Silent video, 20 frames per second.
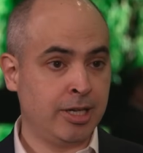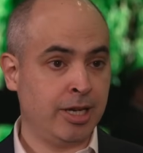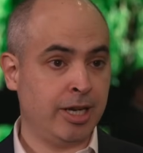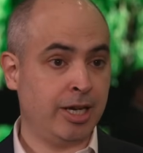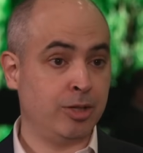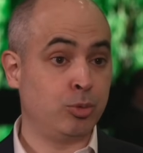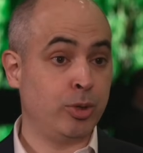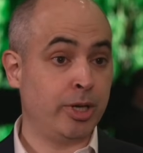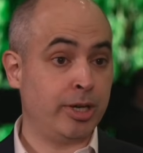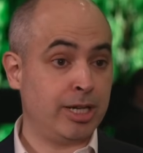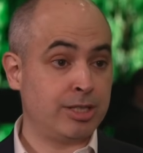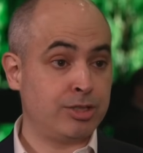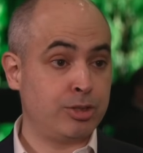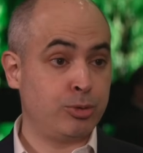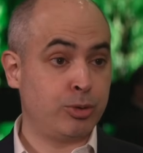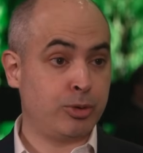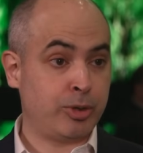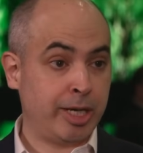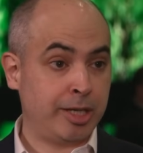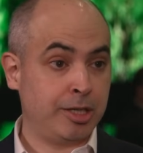and we are
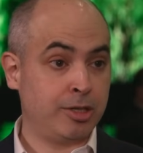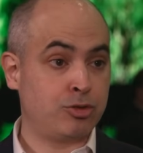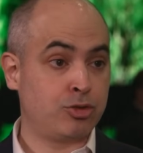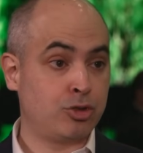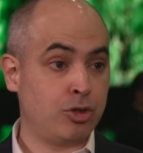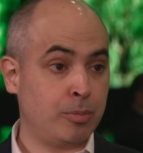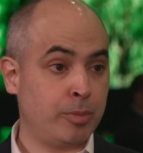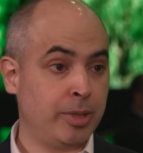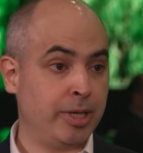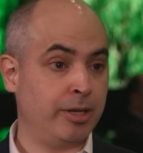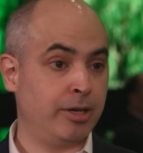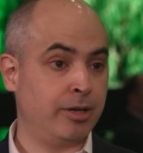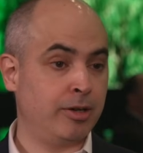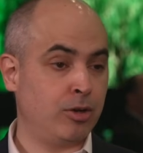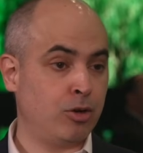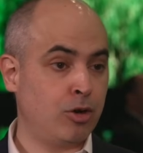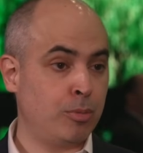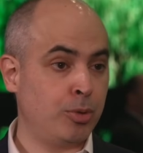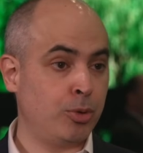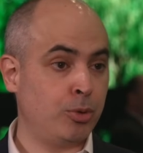also running some uh,
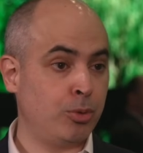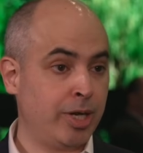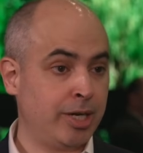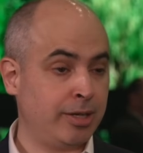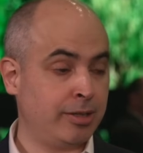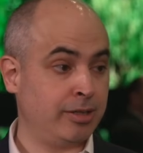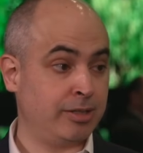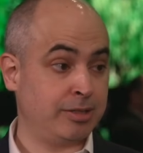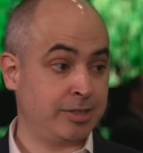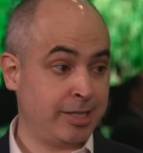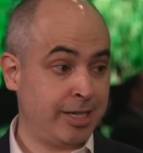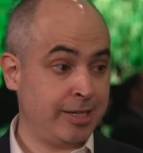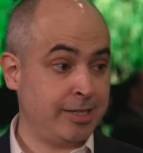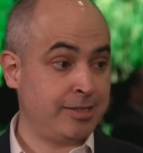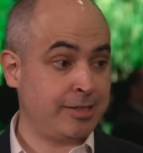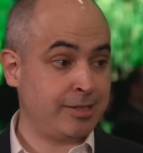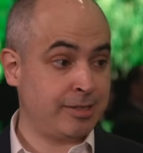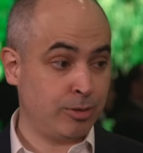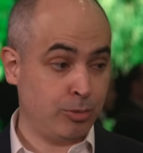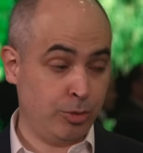Open RAN
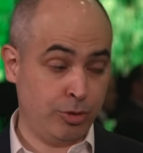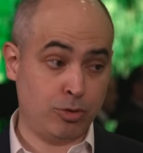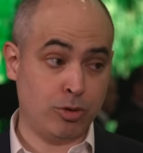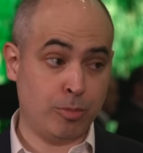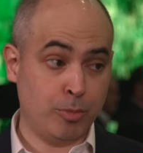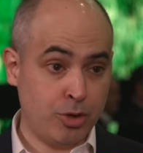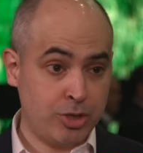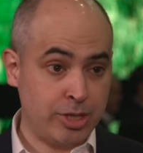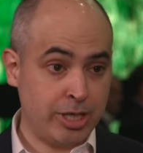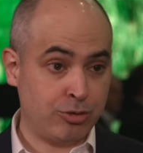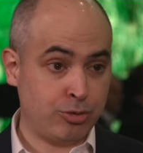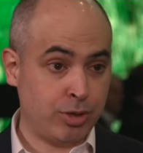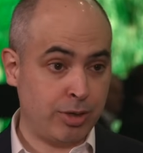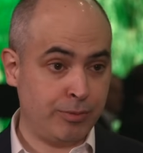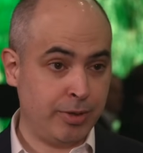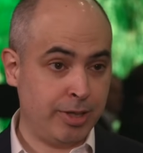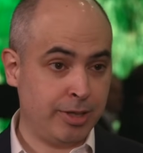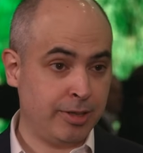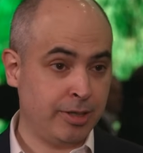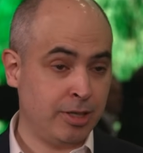sites with commercial
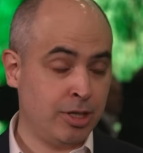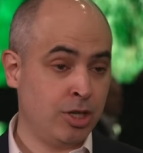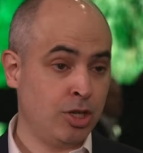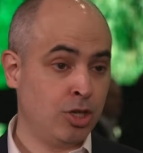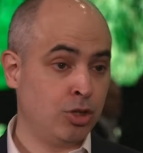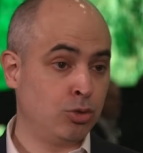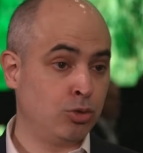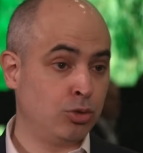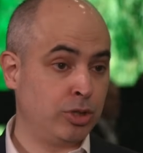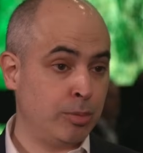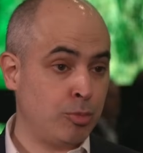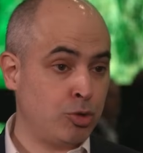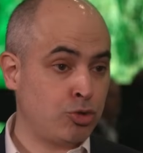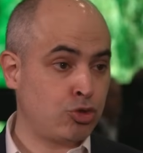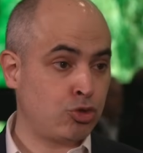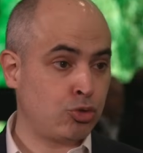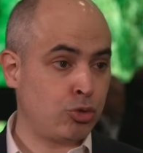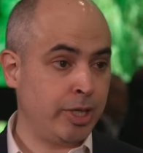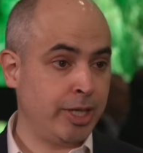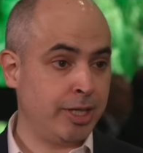traffic to
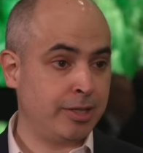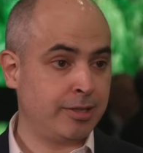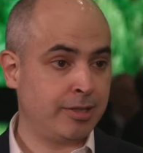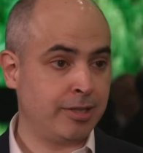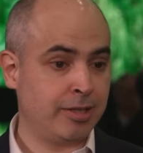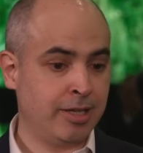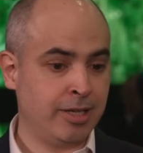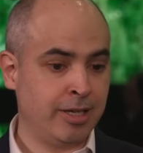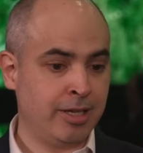demonstrate